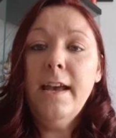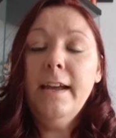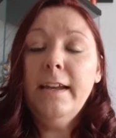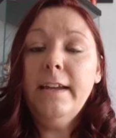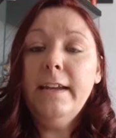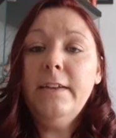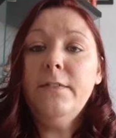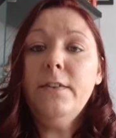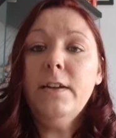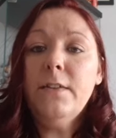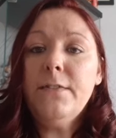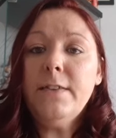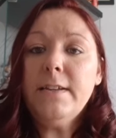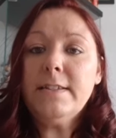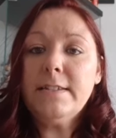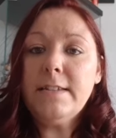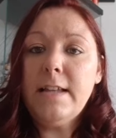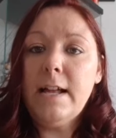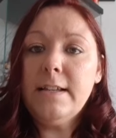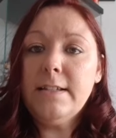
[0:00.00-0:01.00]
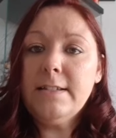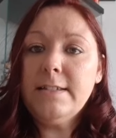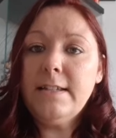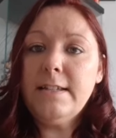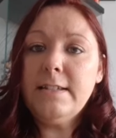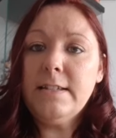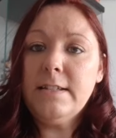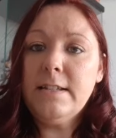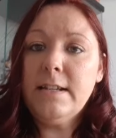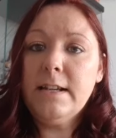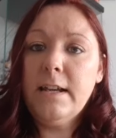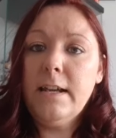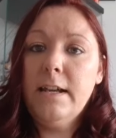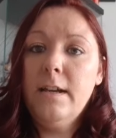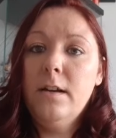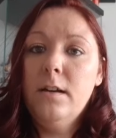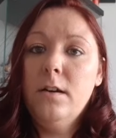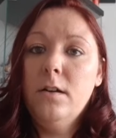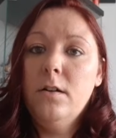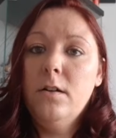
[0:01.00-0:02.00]
even if it's not a season
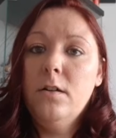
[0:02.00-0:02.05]
ticket